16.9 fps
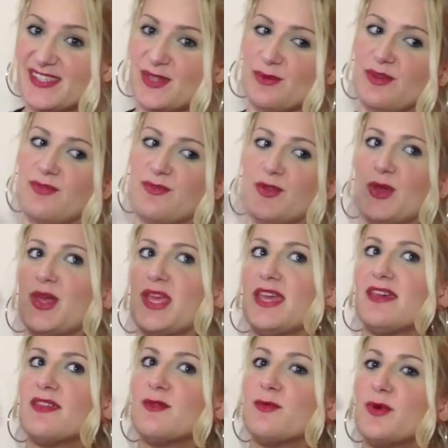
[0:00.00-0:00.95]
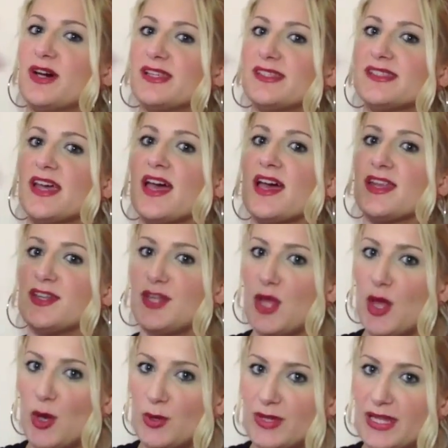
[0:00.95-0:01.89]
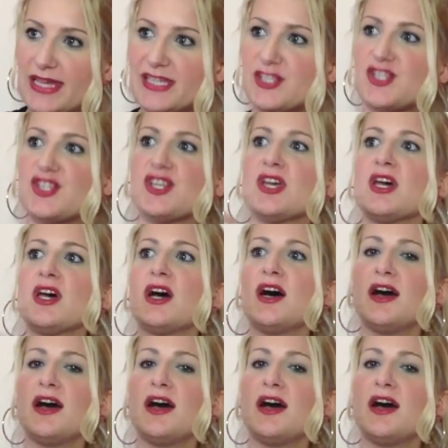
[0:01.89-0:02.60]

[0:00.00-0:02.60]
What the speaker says: So if you hear the words knowledge